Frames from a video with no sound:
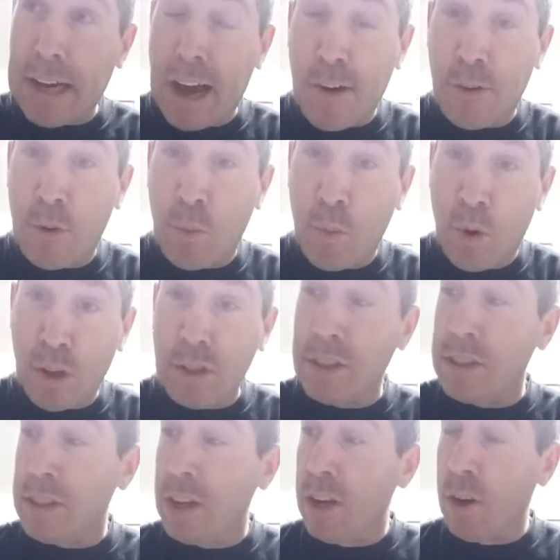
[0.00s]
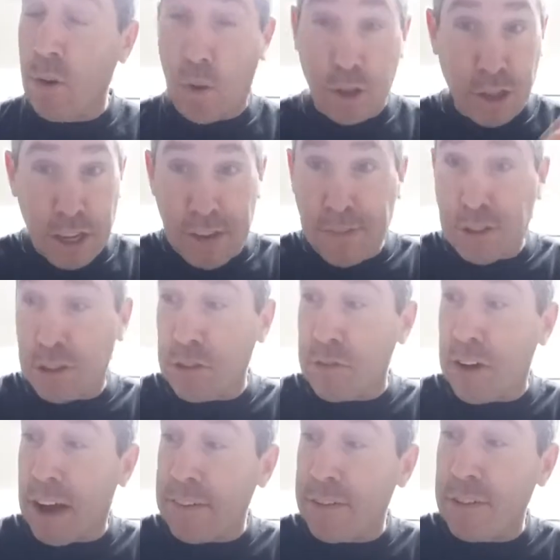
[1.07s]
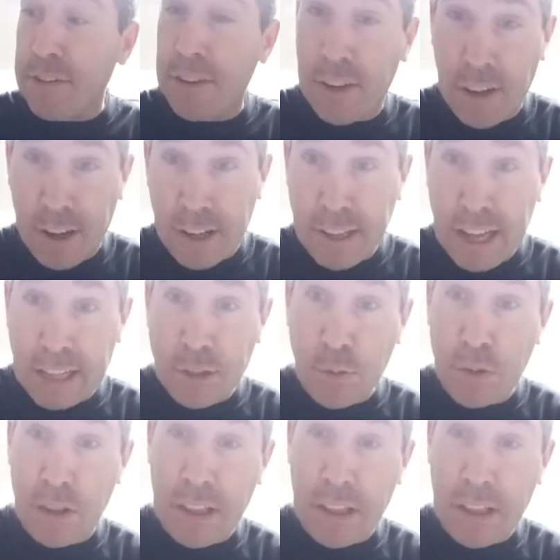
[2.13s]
out in the woods, or even survival. That's what